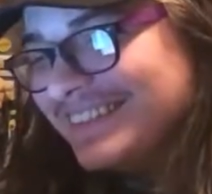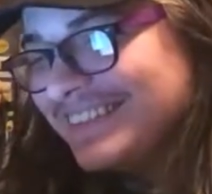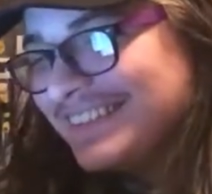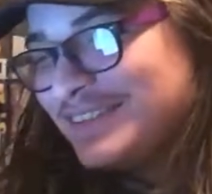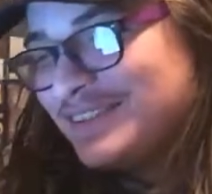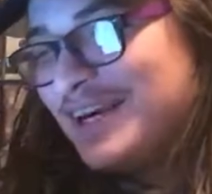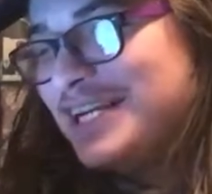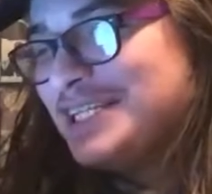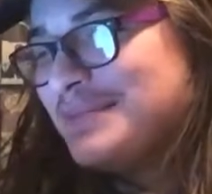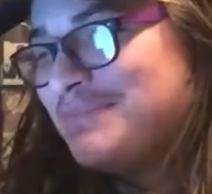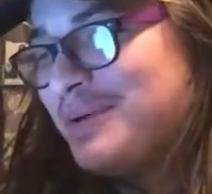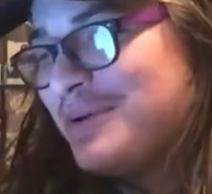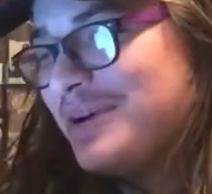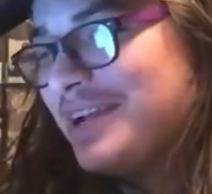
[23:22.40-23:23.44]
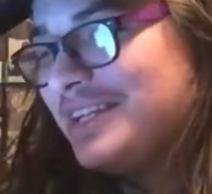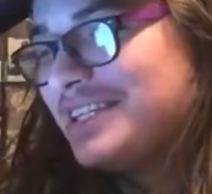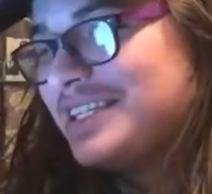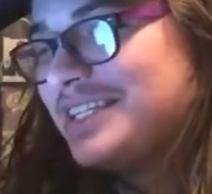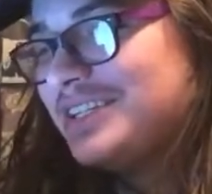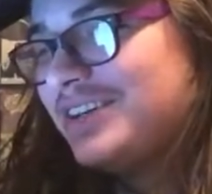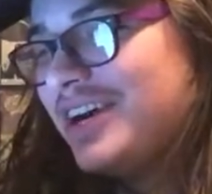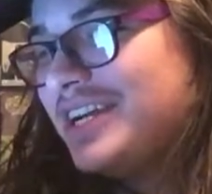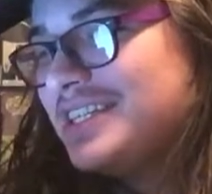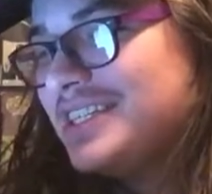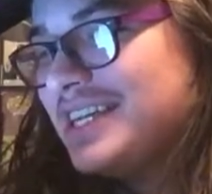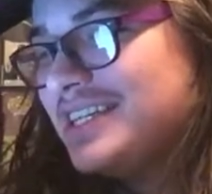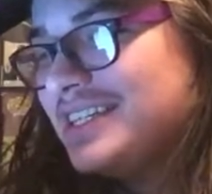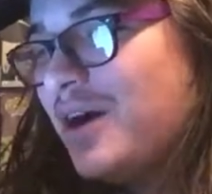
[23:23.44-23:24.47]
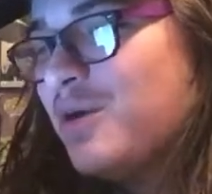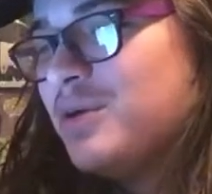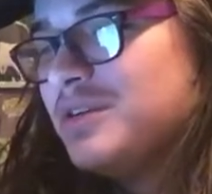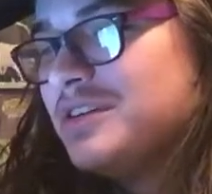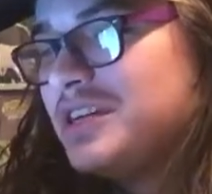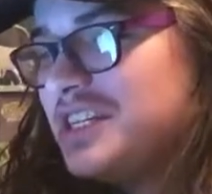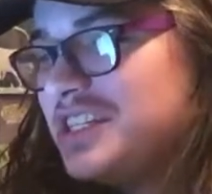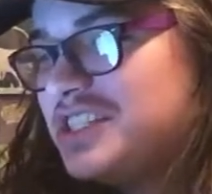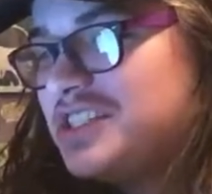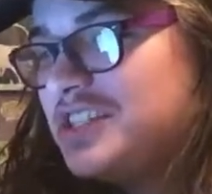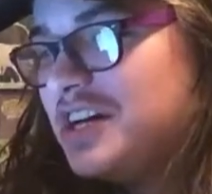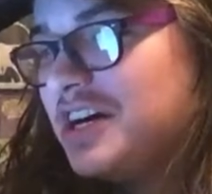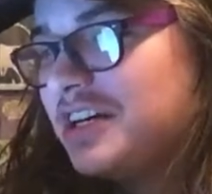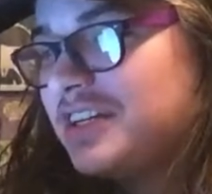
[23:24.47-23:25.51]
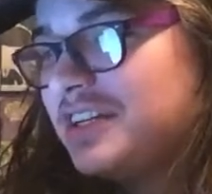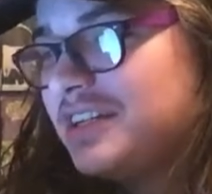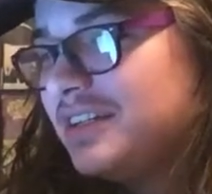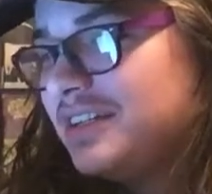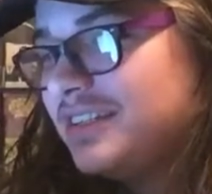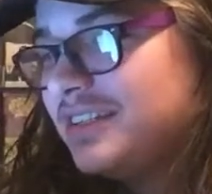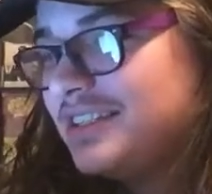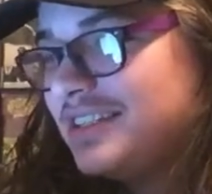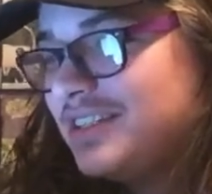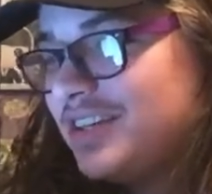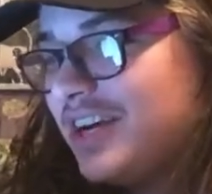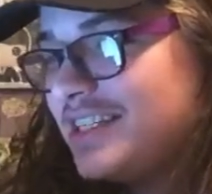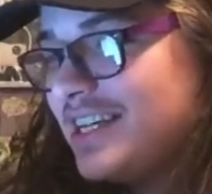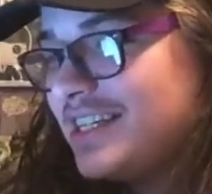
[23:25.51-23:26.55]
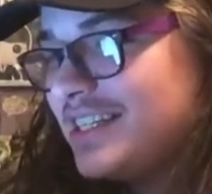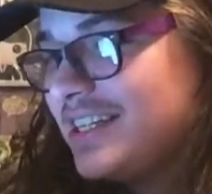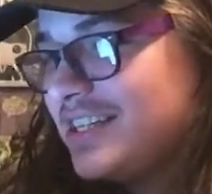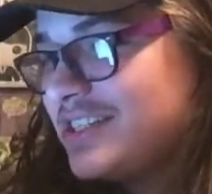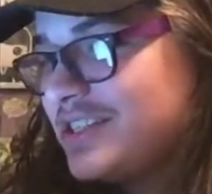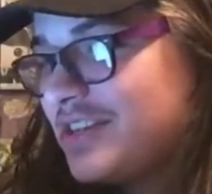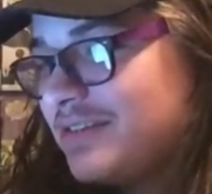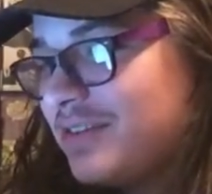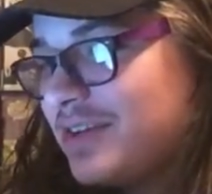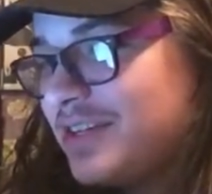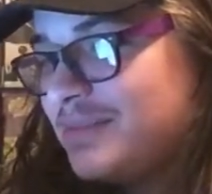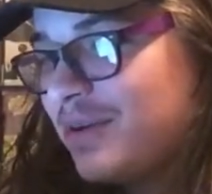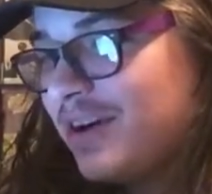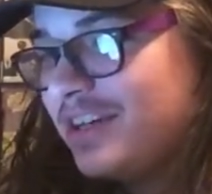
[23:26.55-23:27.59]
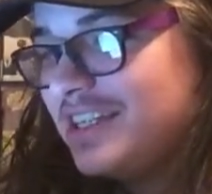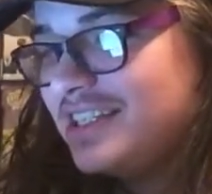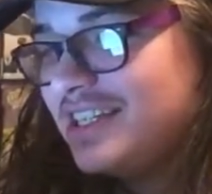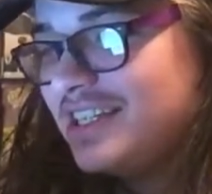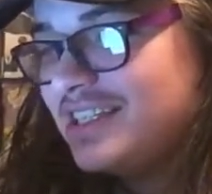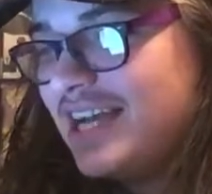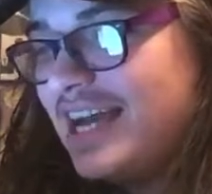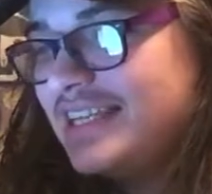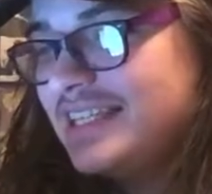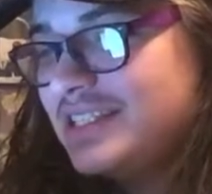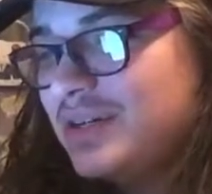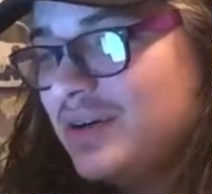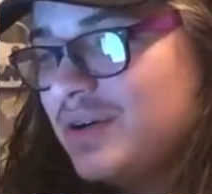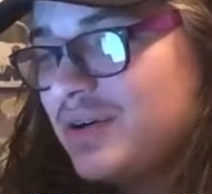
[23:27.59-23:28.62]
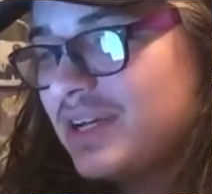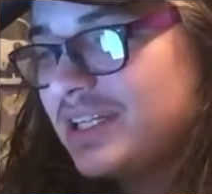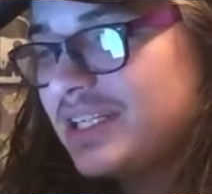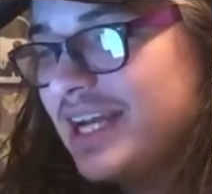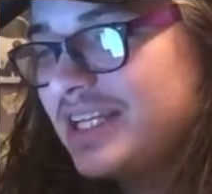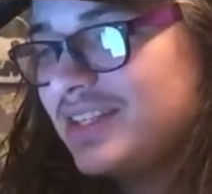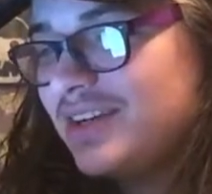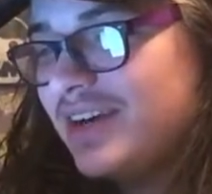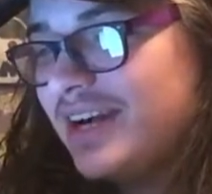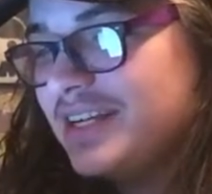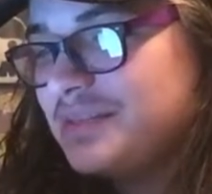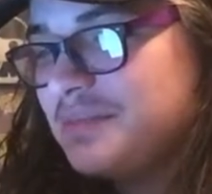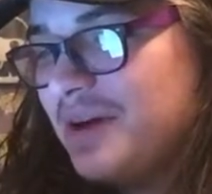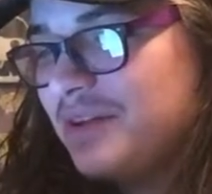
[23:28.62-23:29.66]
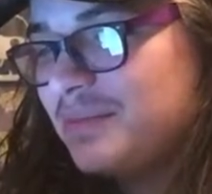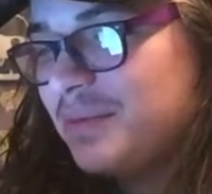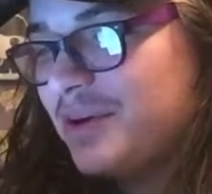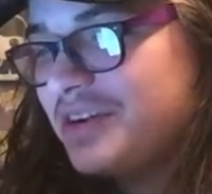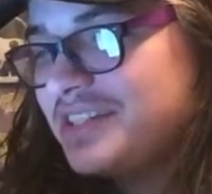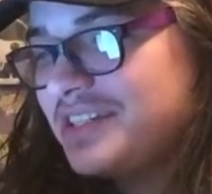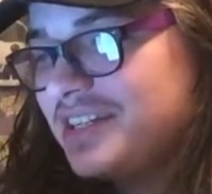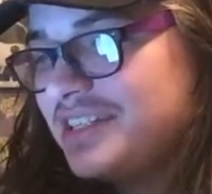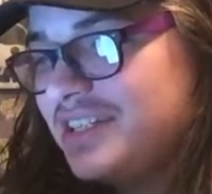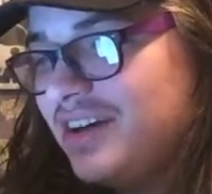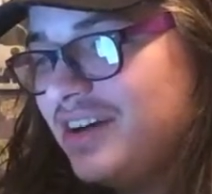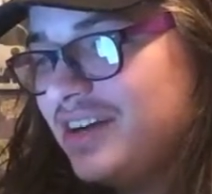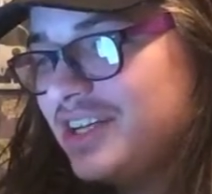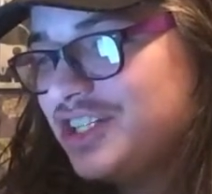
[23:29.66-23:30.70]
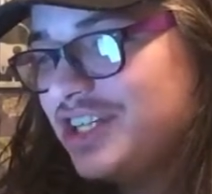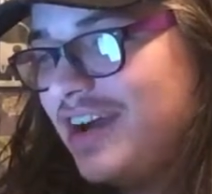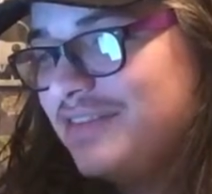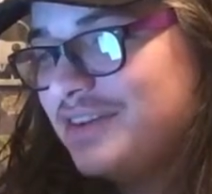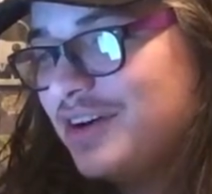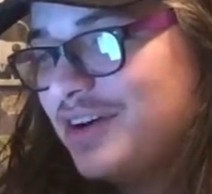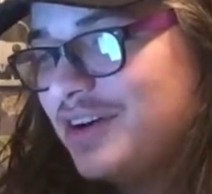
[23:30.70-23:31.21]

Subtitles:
Right to the point. Cry says. Oh, suck. Cry says in a stern voice. Mark does as he's told and takes Cry in his mouth. Mark sucks along his shaft hard,